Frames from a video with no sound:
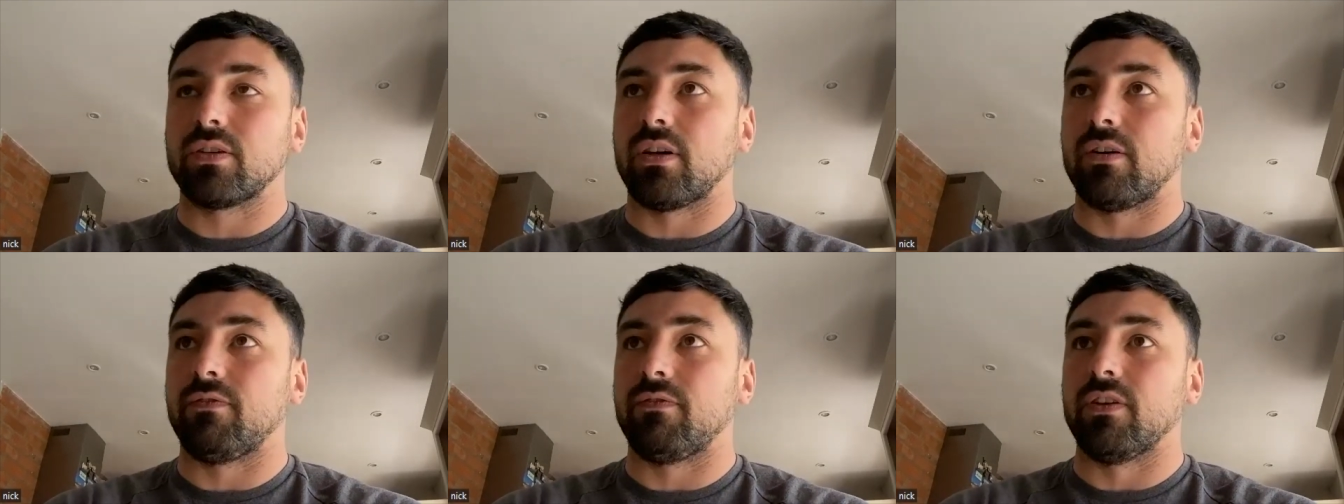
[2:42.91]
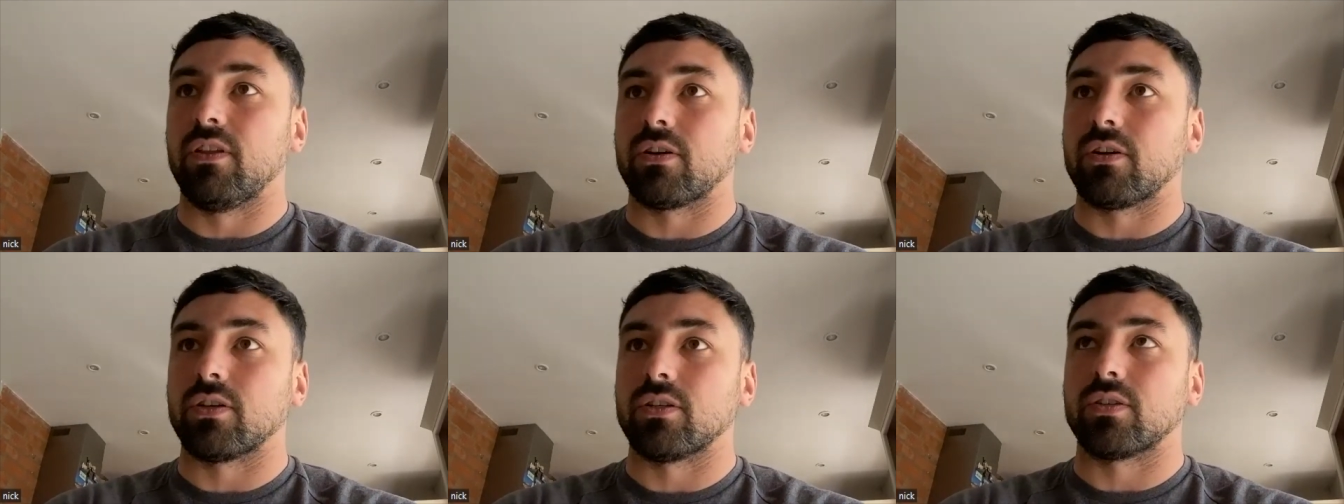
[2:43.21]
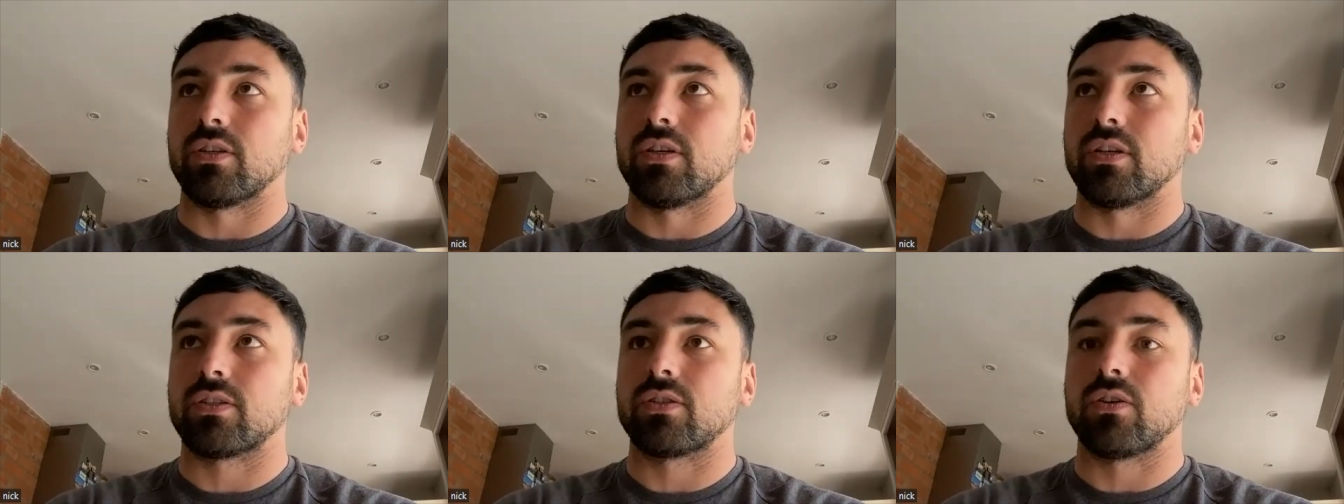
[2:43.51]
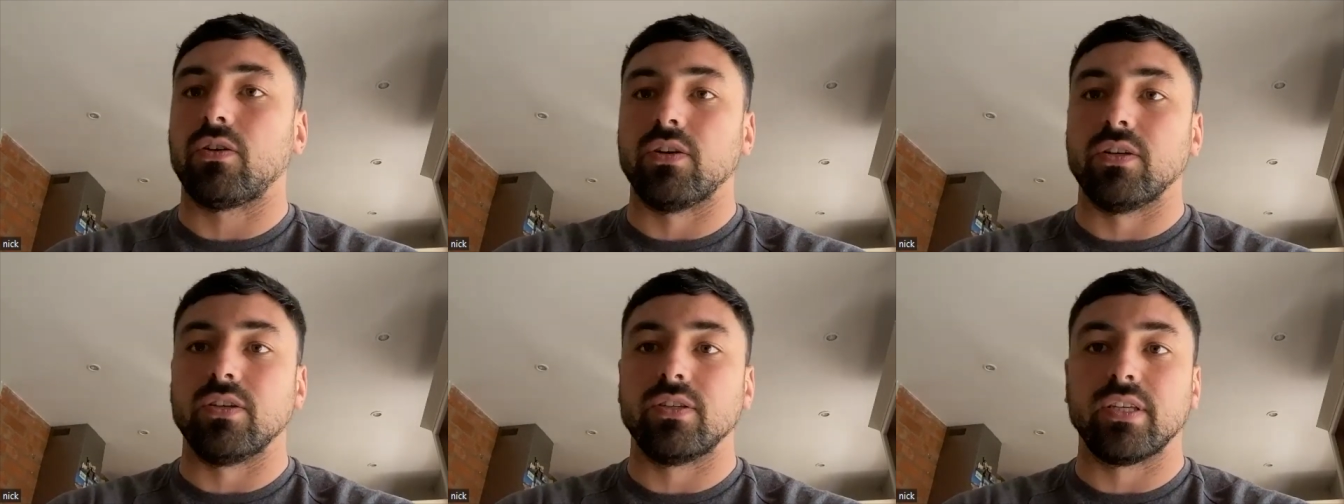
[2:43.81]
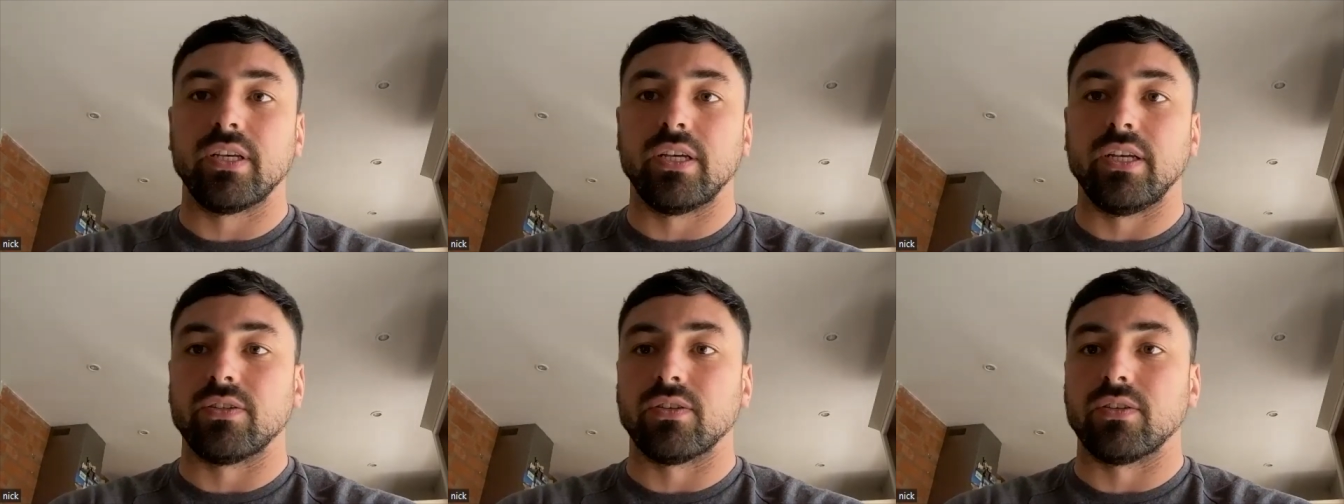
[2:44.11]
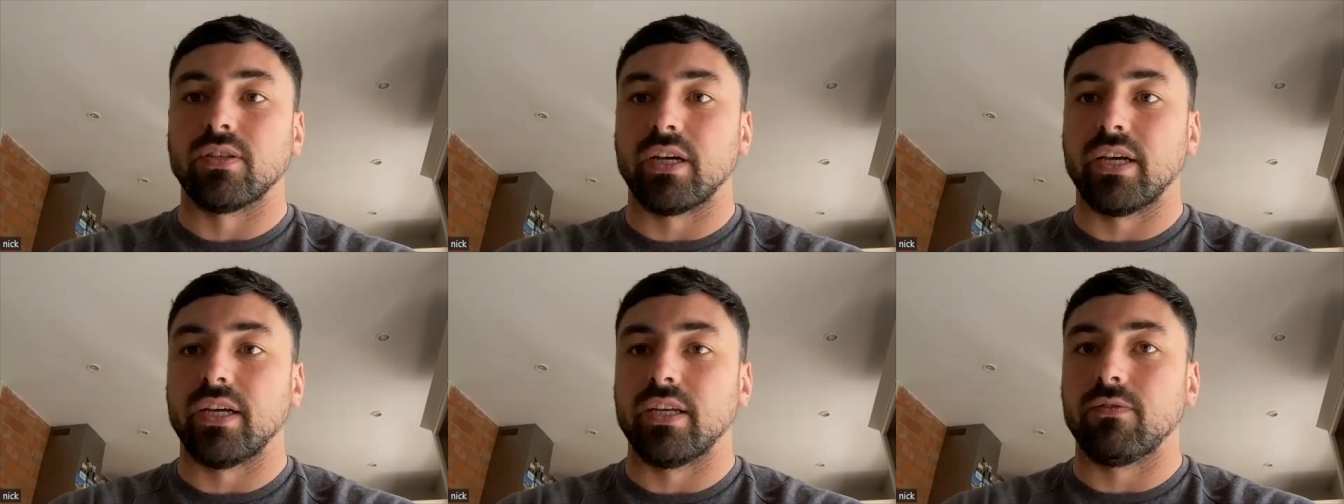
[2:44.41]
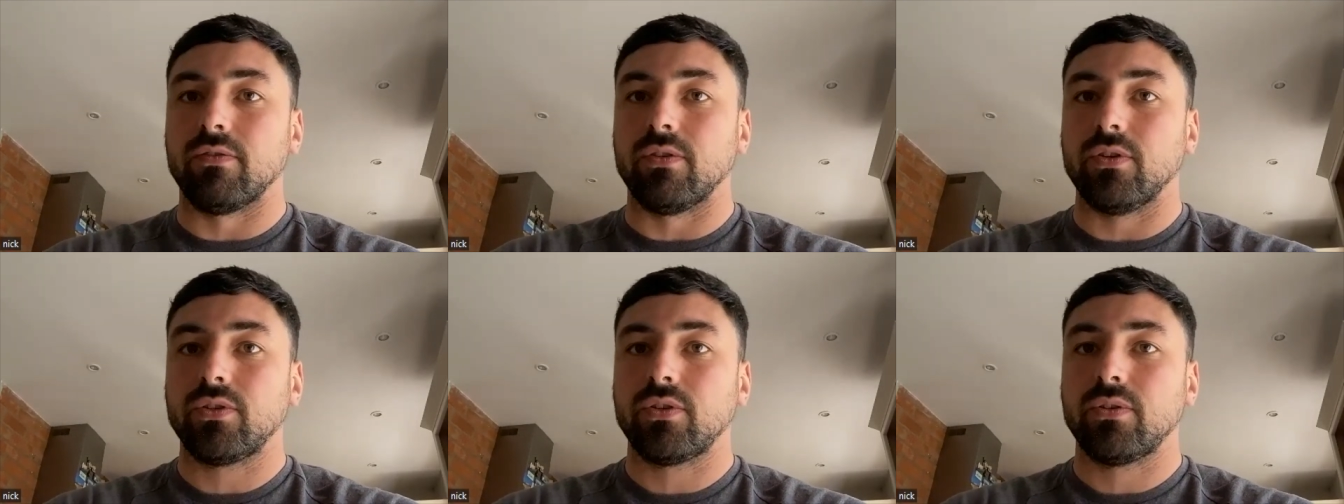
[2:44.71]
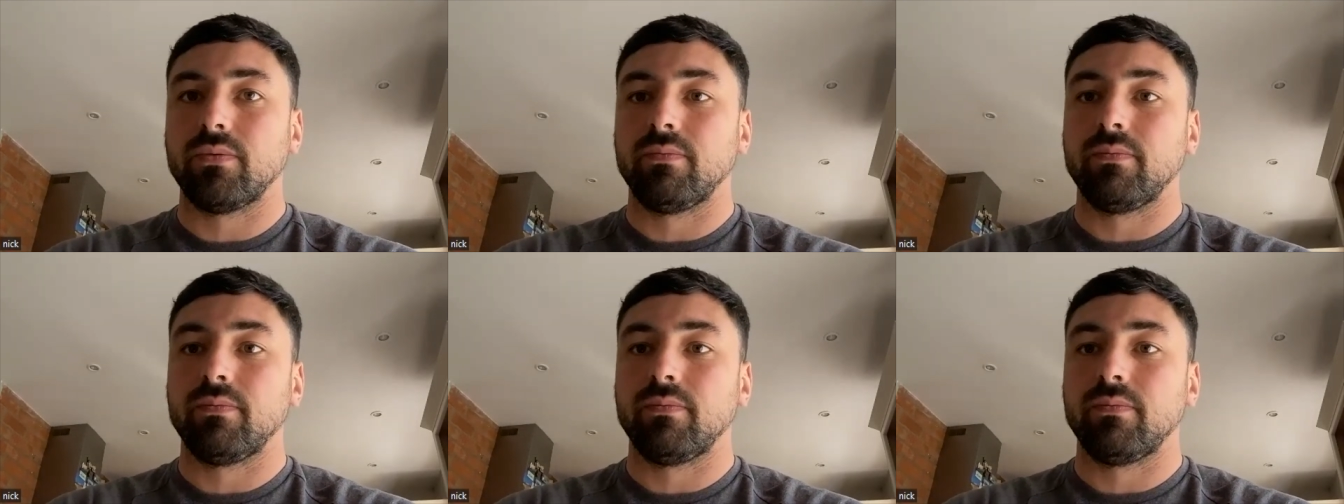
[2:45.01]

I feel like it's an exciting season ahead of us.